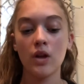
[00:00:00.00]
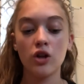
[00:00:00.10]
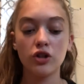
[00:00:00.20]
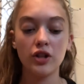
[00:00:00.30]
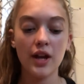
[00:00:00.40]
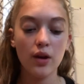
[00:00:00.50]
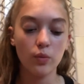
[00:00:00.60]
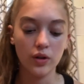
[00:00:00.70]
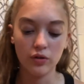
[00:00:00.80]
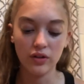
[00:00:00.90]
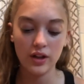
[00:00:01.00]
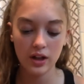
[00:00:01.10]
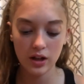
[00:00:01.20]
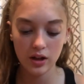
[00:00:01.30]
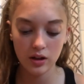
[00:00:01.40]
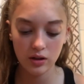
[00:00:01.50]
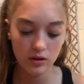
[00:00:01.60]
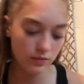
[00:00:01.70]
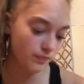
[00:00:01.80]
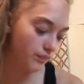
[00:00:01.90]
Today we're reading
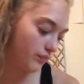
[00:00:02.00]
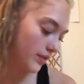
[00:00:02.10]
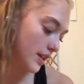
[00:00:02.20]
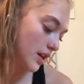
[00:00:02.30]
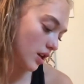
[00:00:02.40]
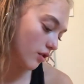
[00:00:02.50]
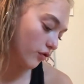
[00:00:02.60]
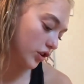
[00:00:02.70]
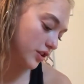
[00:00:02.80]
First